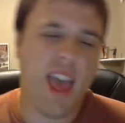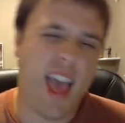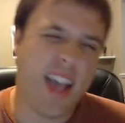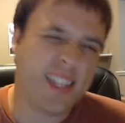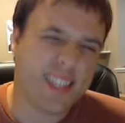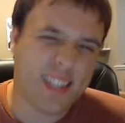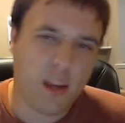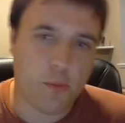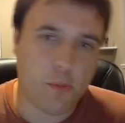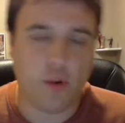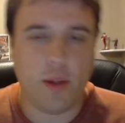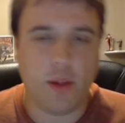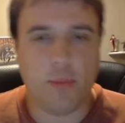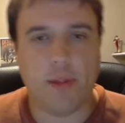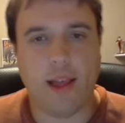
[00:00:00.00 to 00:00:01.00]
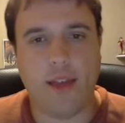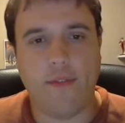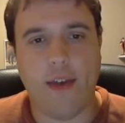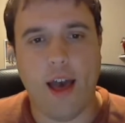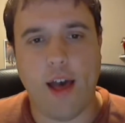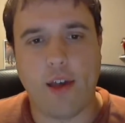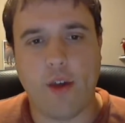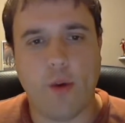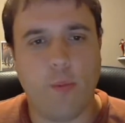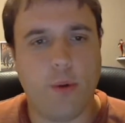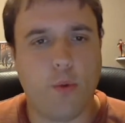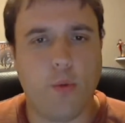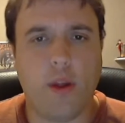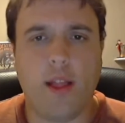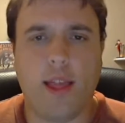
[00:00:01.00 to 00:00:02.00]
has some replay value, but
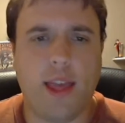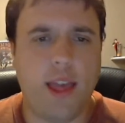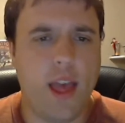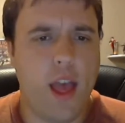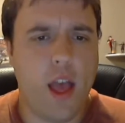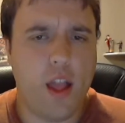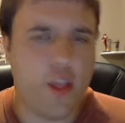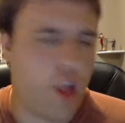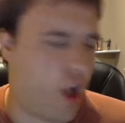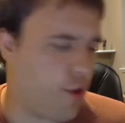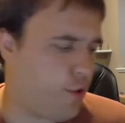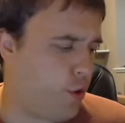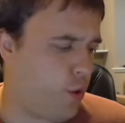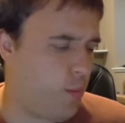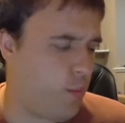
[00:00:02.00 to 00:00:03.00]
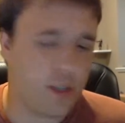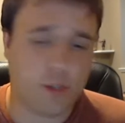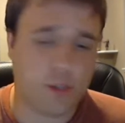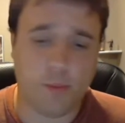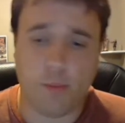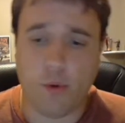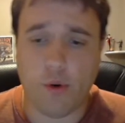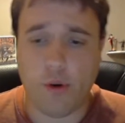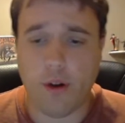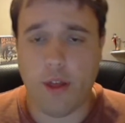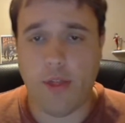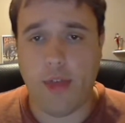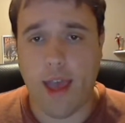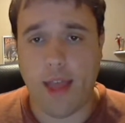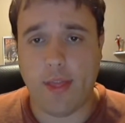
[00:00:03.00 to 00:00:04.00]
really not too much more
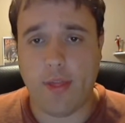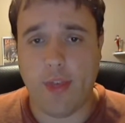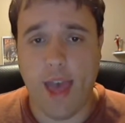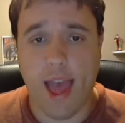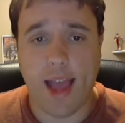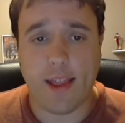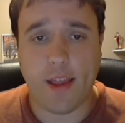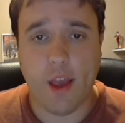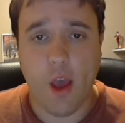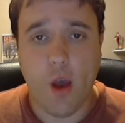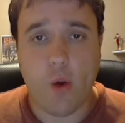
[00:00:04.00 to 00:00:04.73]
than that.